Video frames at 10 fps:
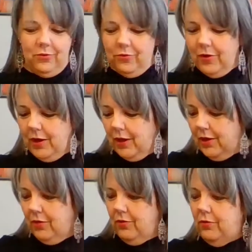straight
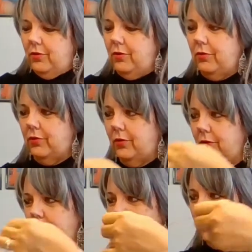out so
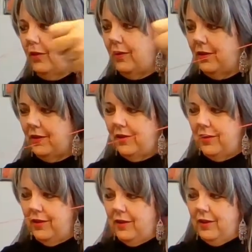it's
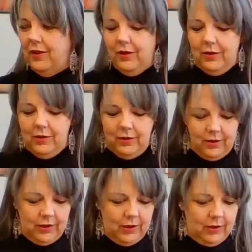
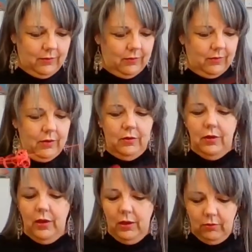not as
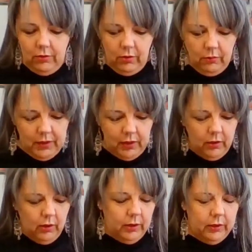tangled. Oh my
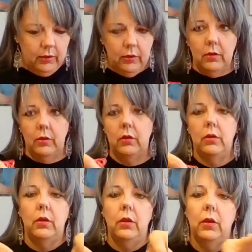god.
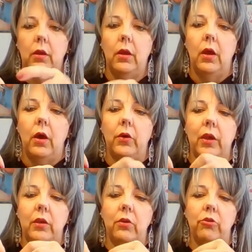
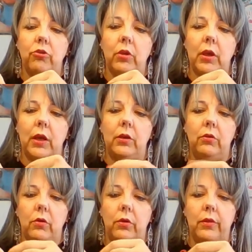Okay, usually I
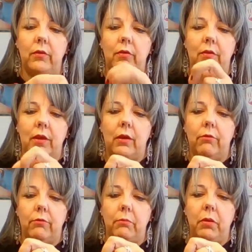do all this
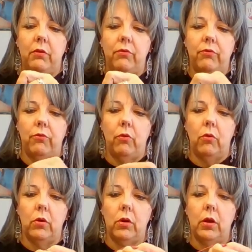stuff
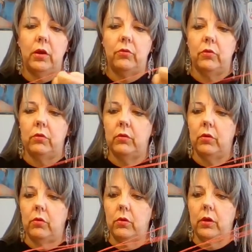before I start
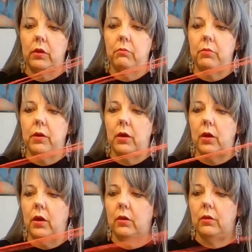recording,
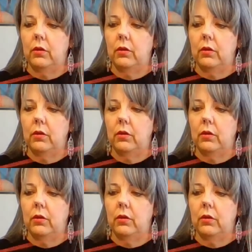but